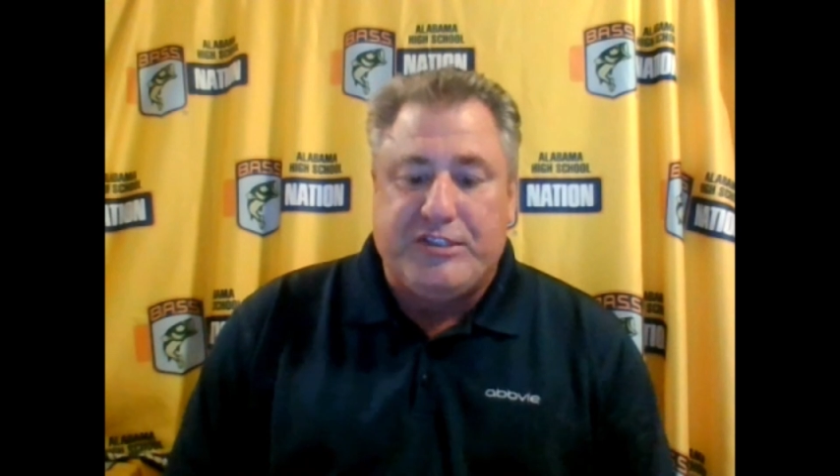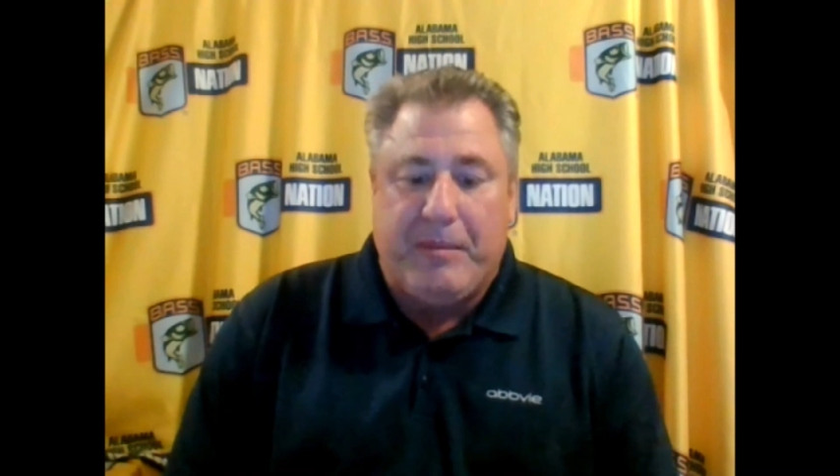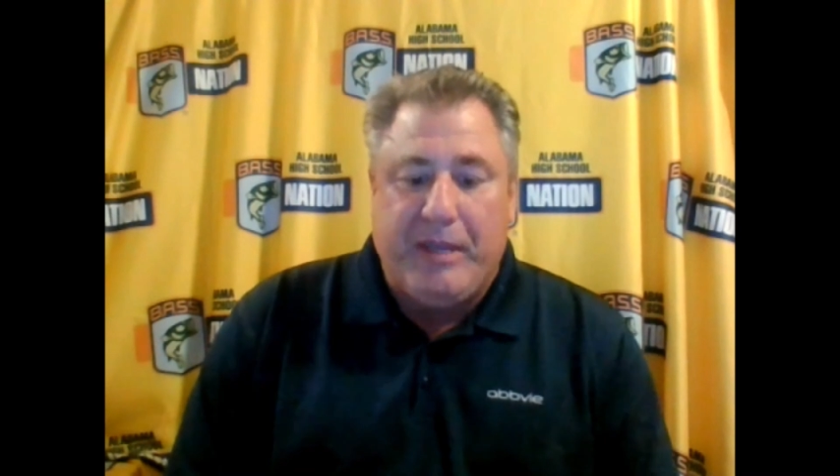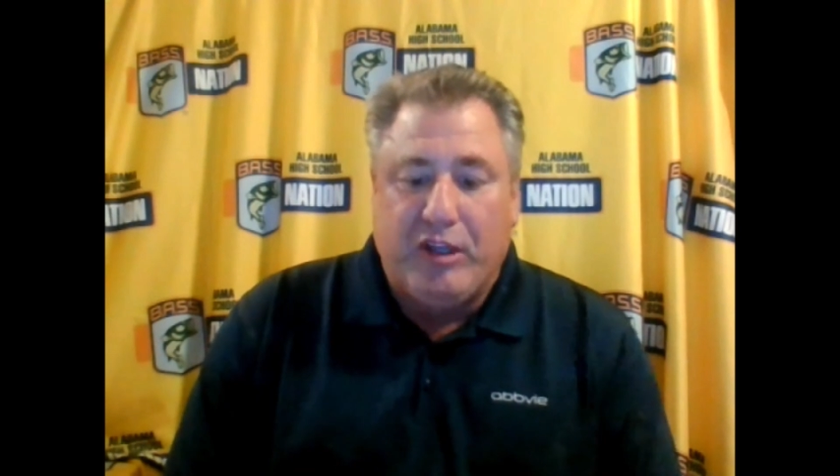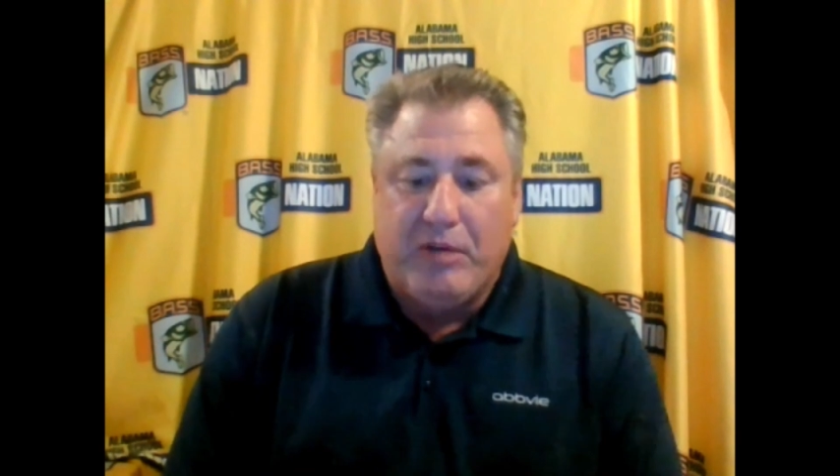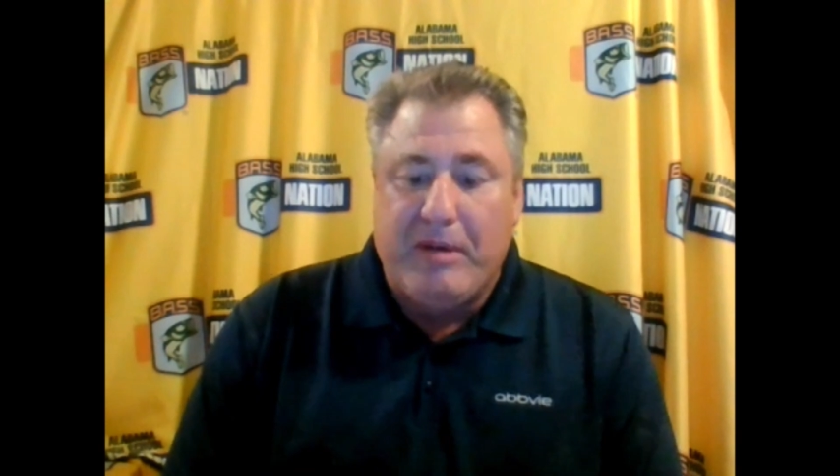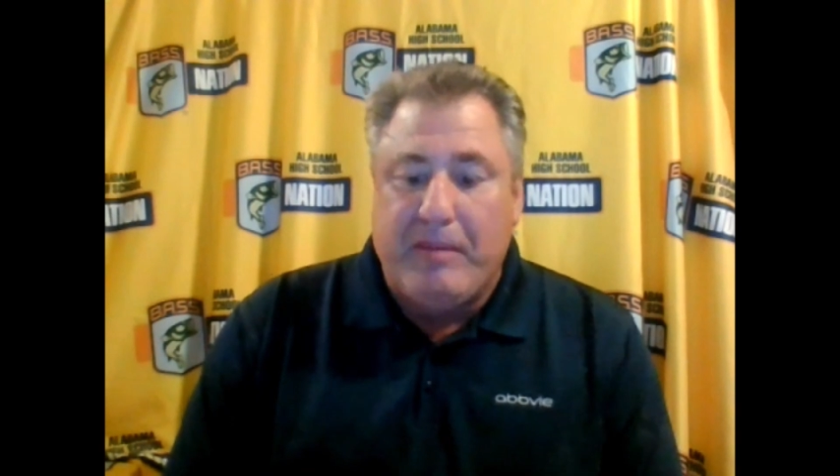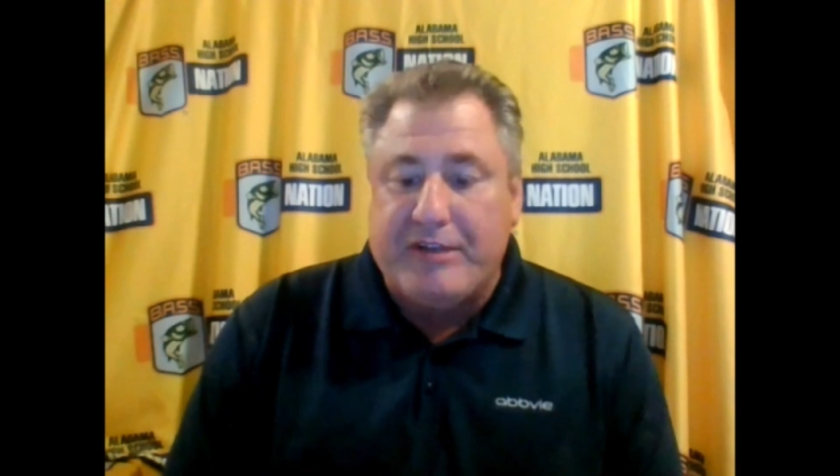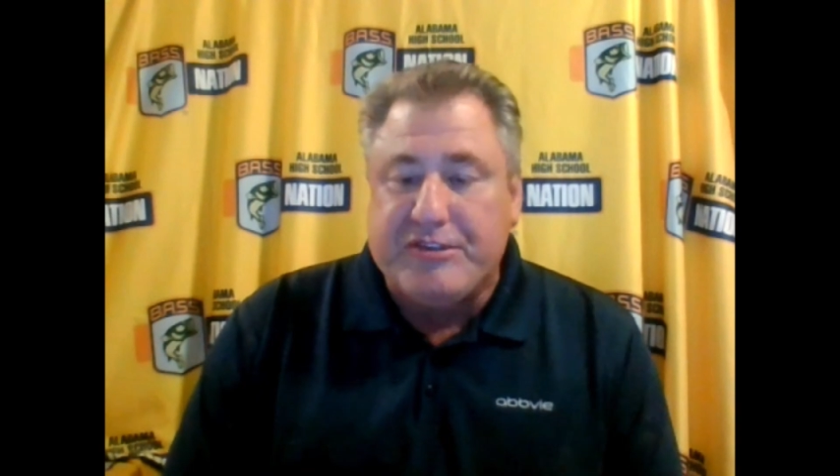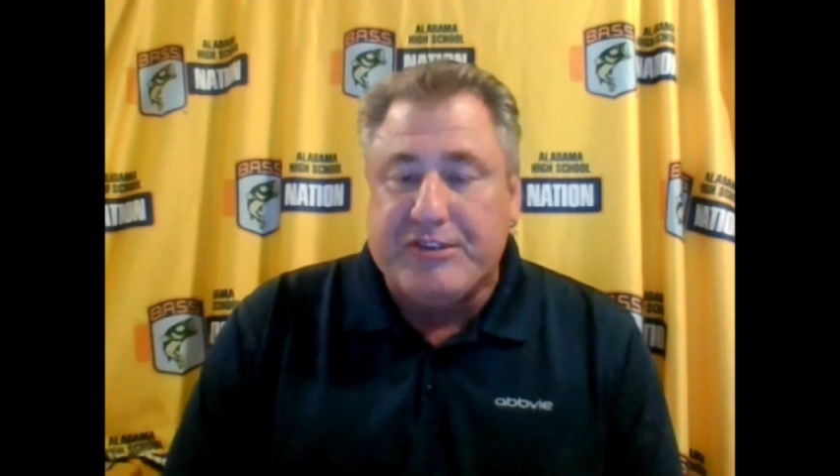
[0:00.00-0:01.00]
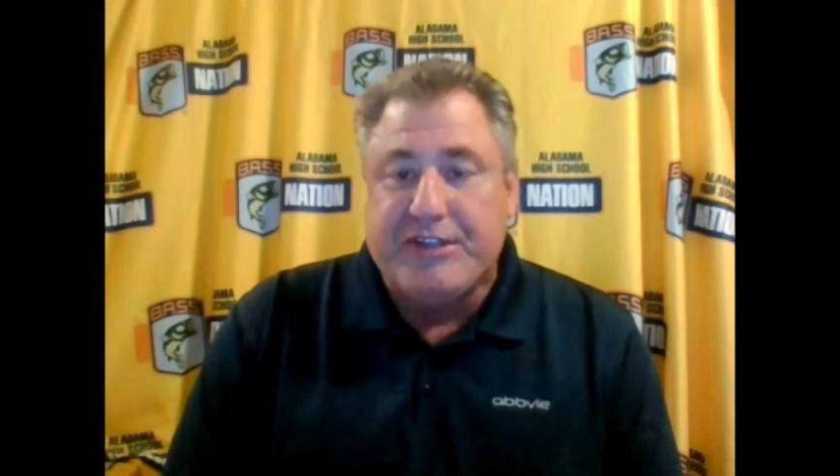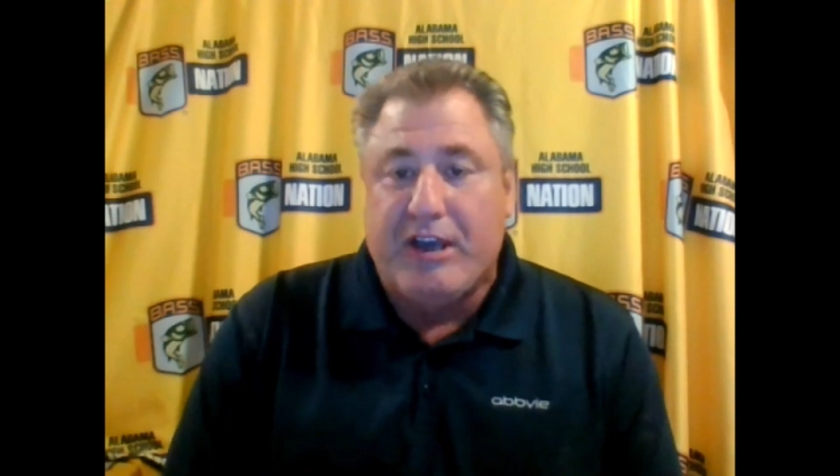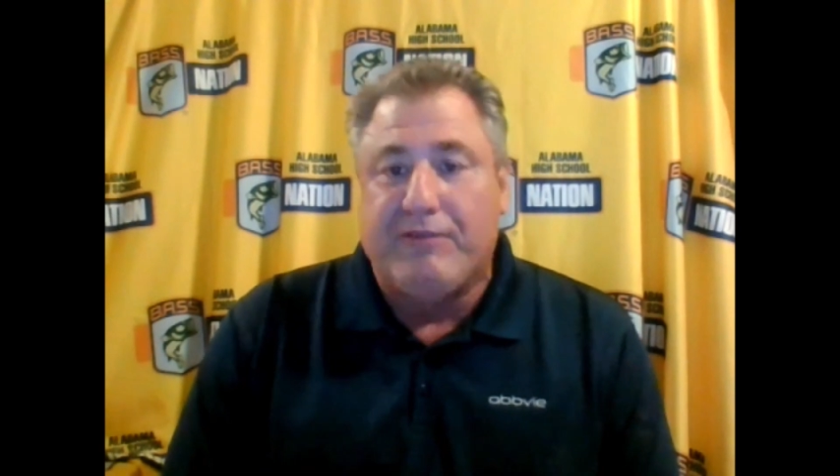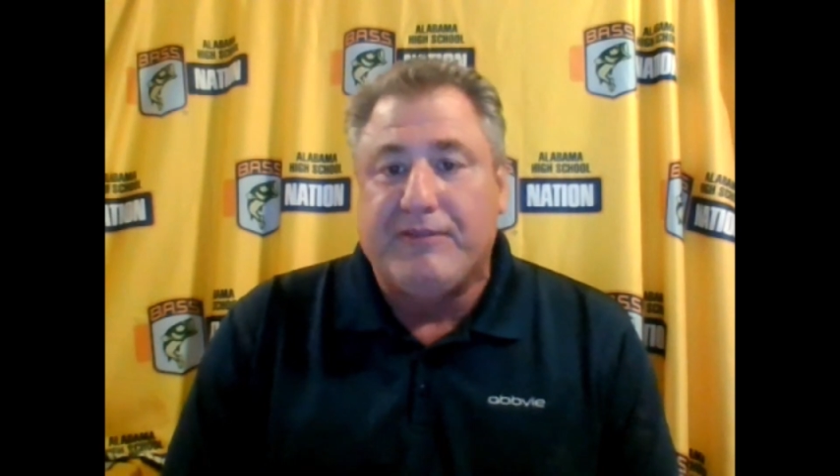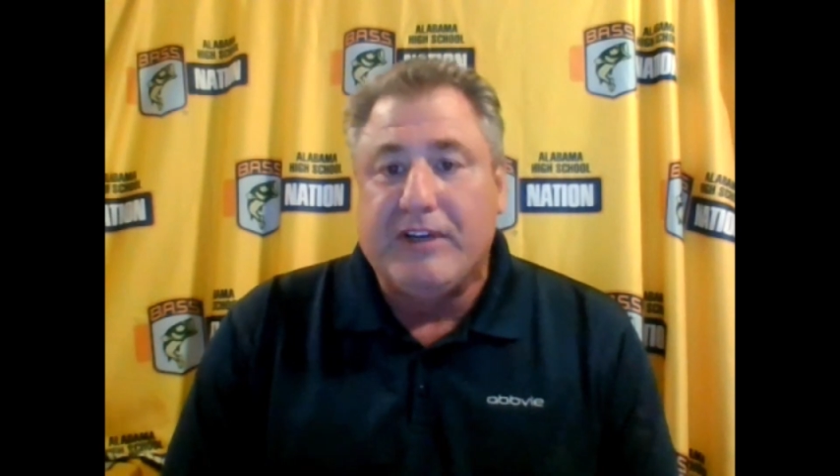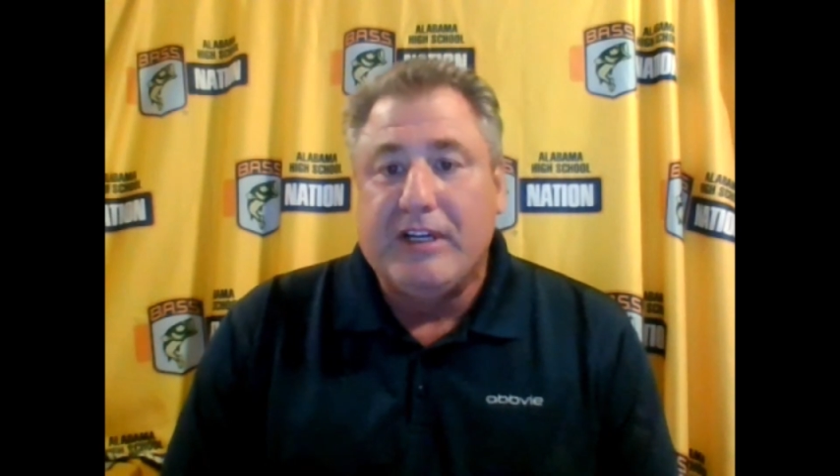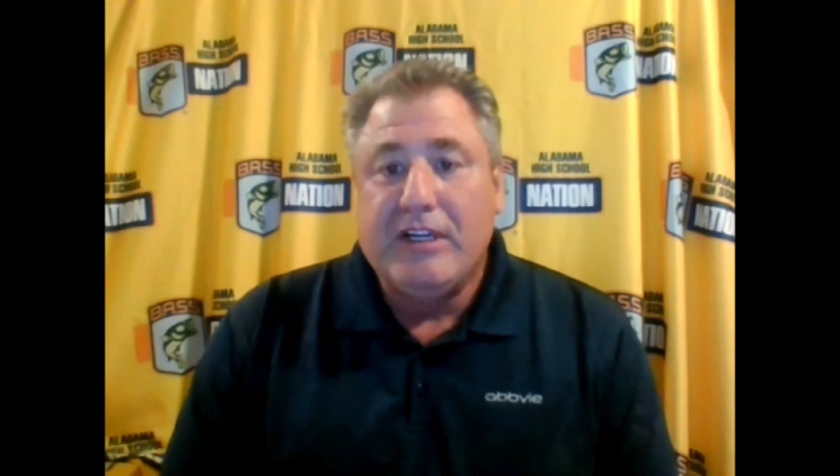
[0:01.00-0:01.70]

Tell me a little bit about yourself,